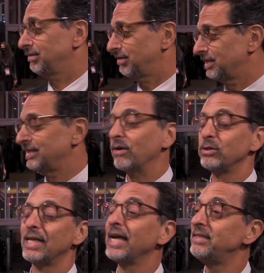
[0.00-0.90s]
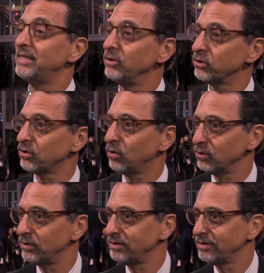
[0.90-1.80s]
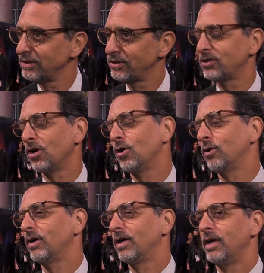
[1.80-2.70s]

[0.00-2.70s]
since I was 19 years old. So.